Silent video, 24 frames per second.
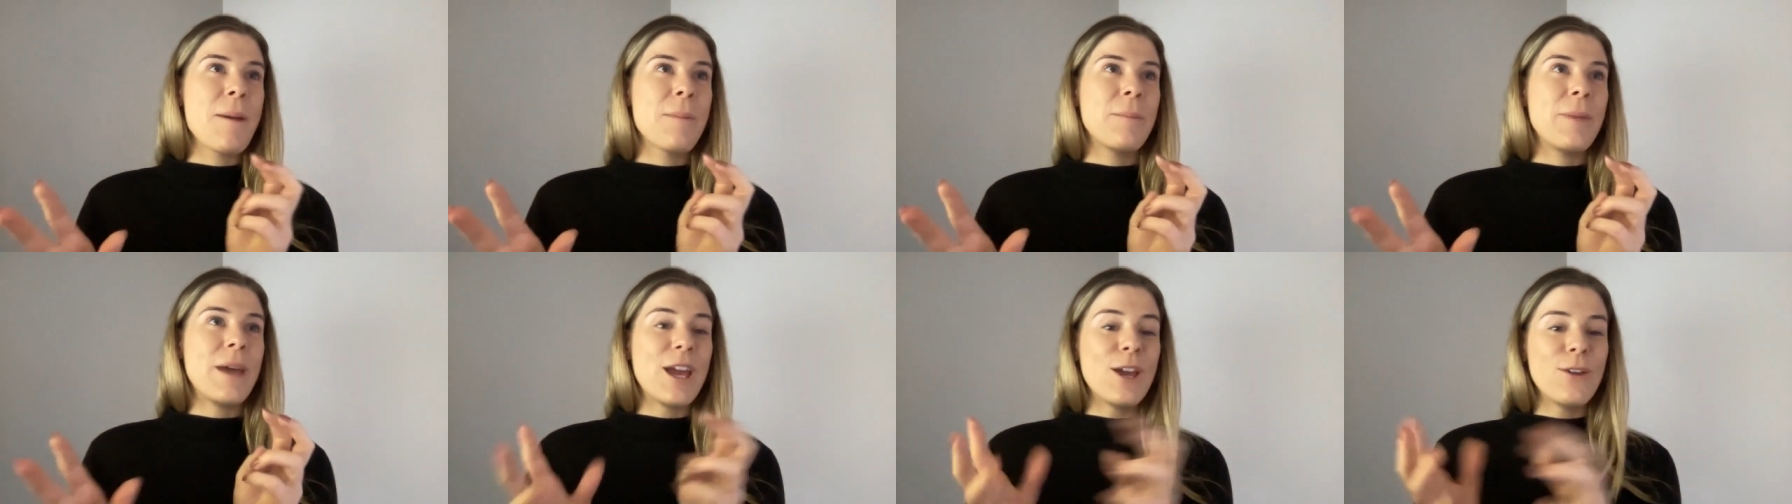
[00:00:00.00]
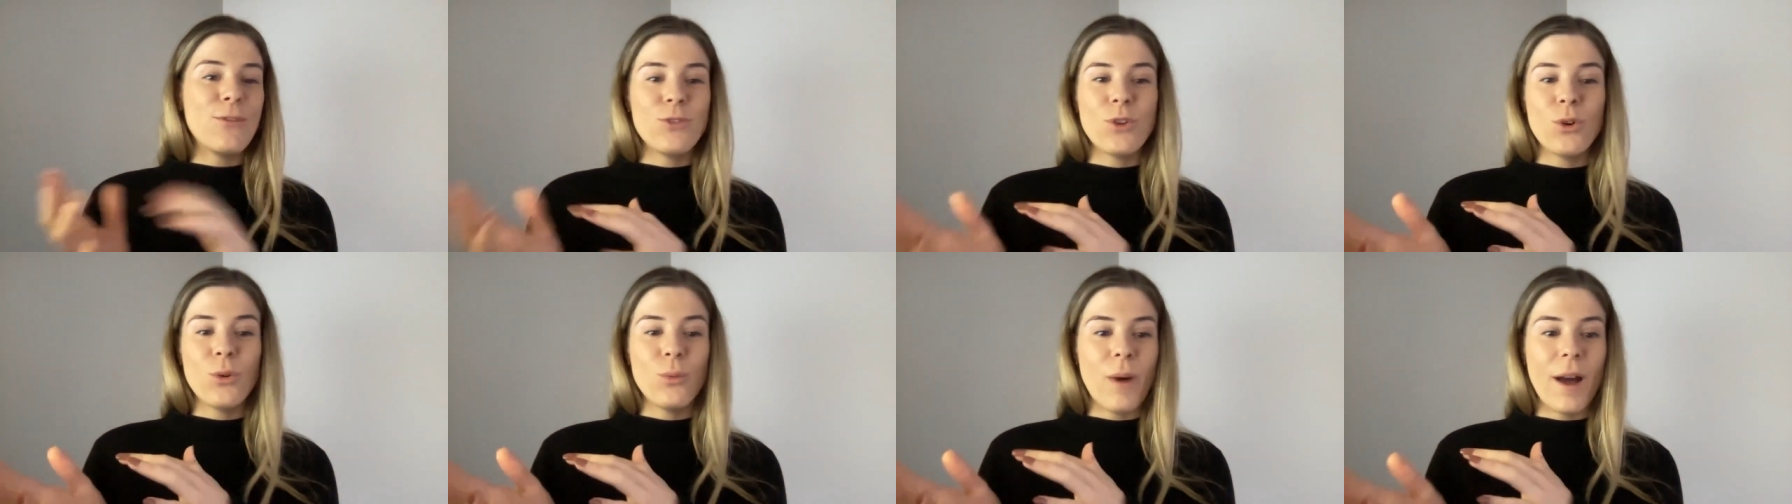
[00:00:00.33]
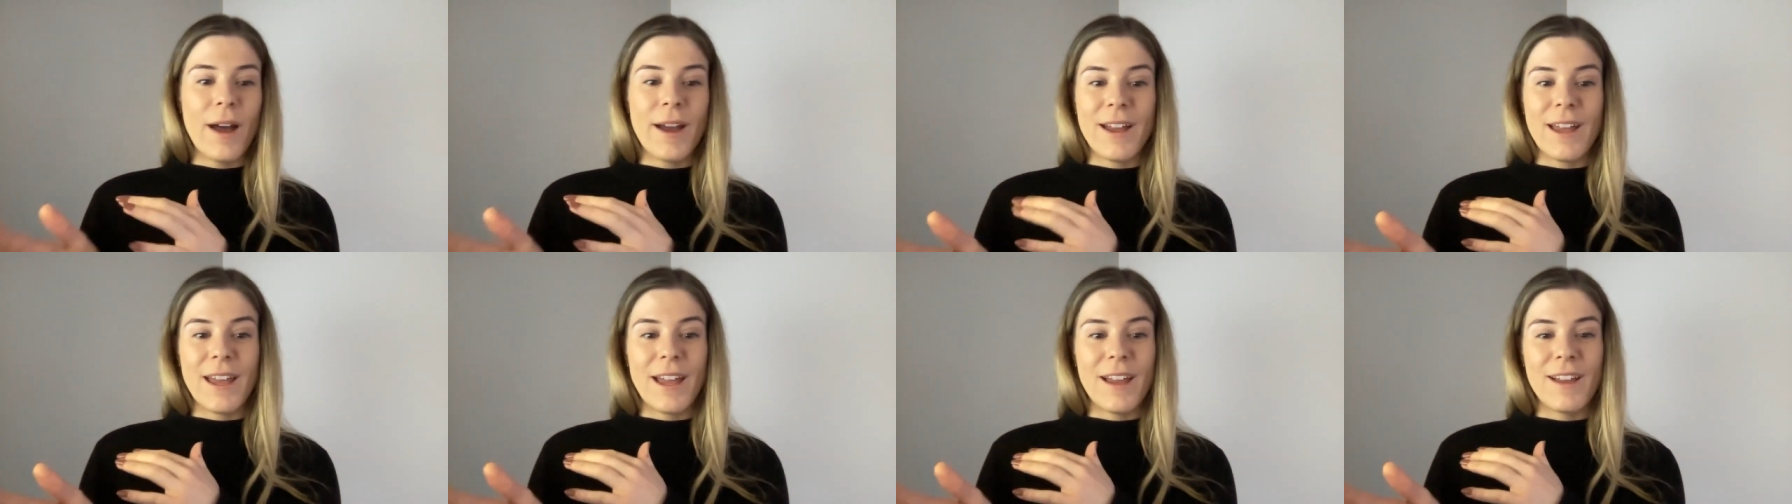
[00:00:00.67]
But if you're
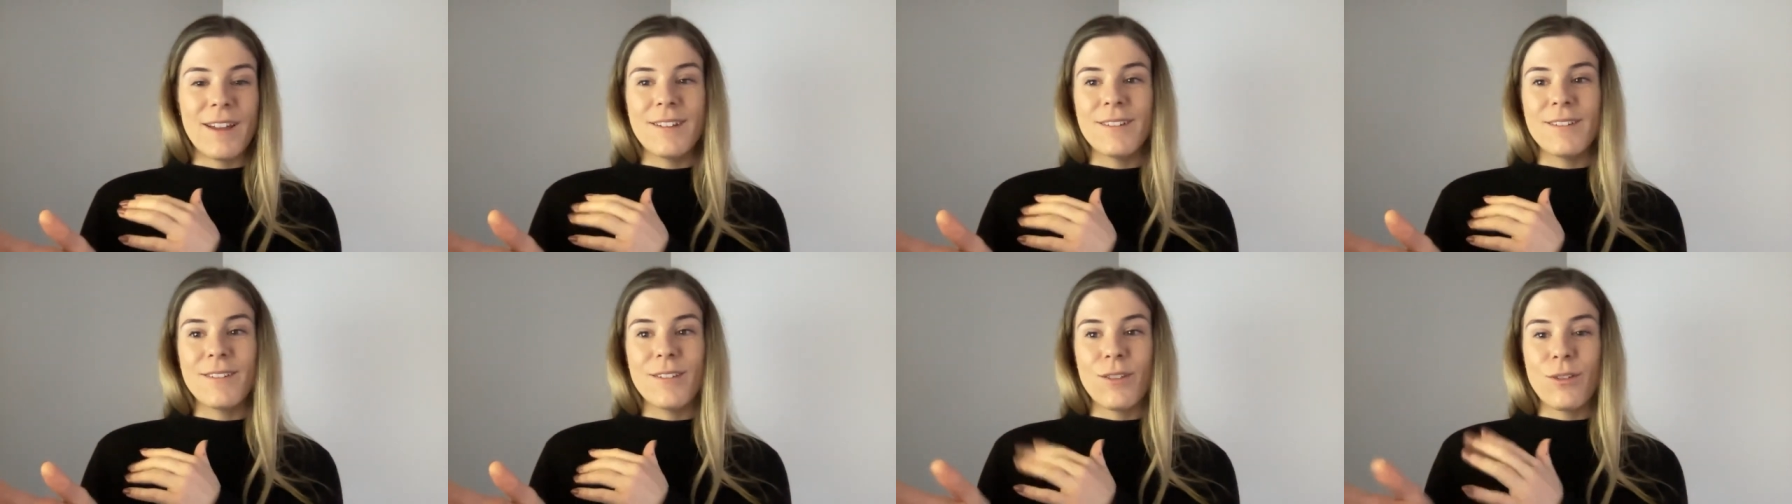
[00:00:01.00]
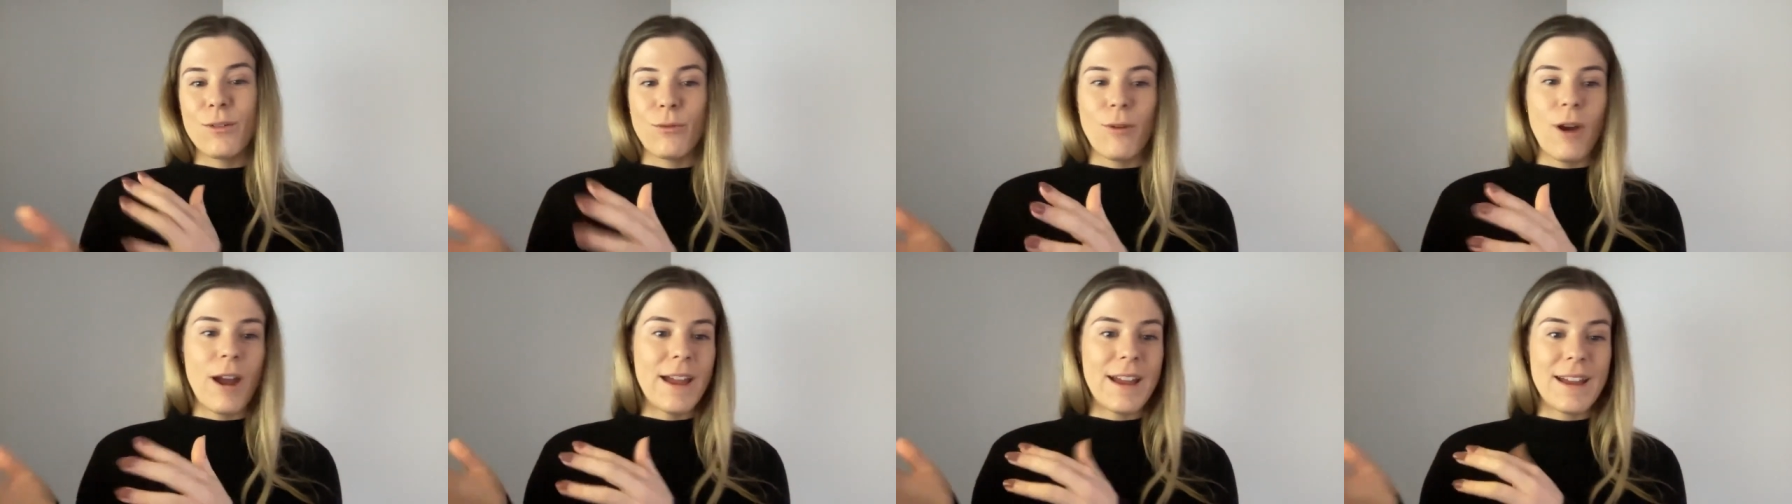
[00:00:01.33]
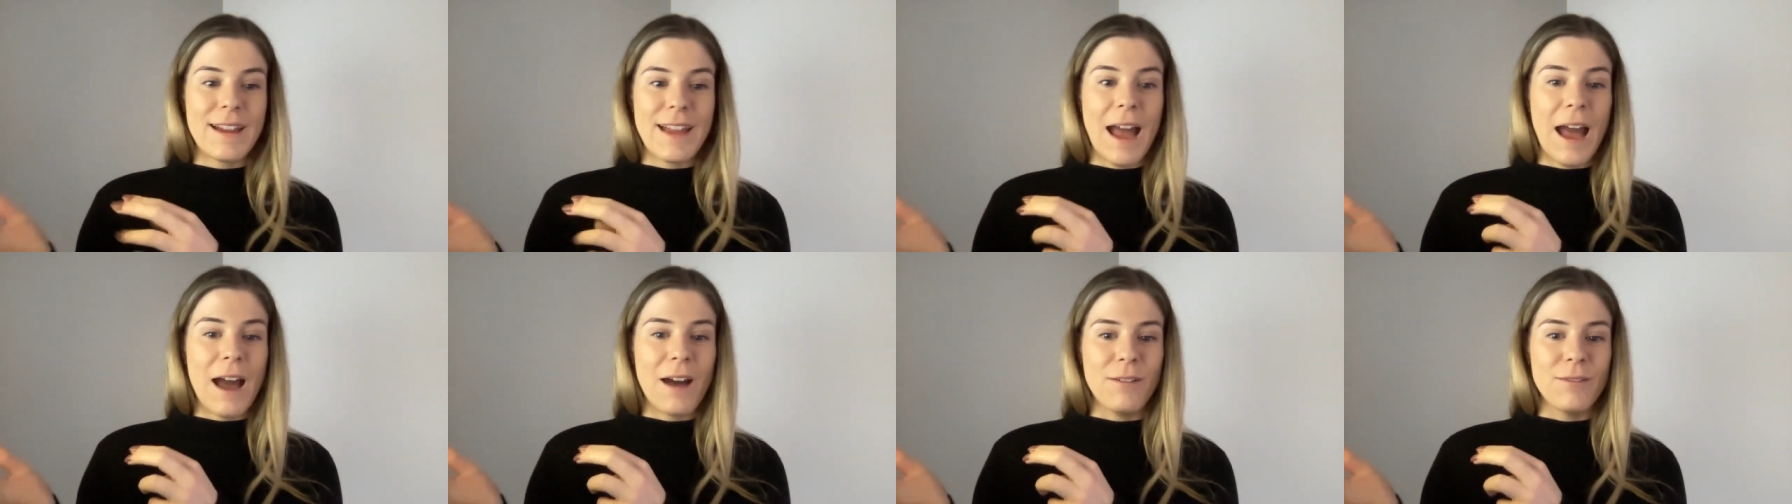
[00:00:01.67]
working the right
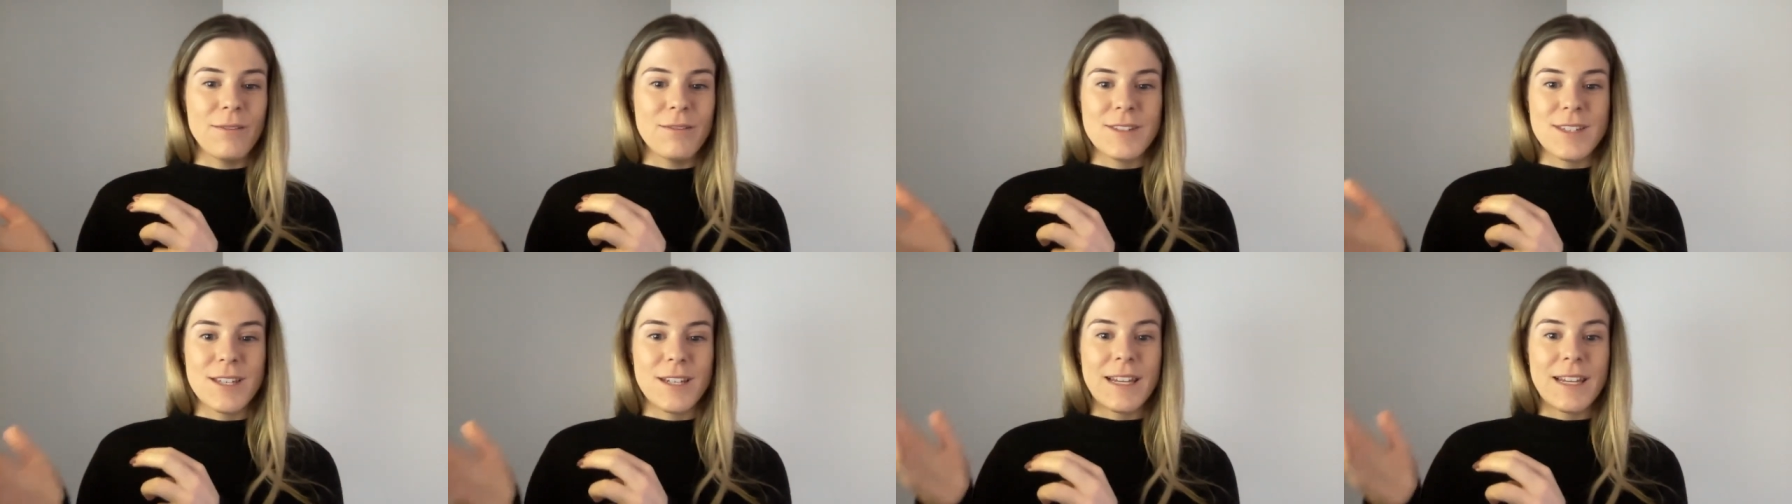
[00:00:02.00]
accounts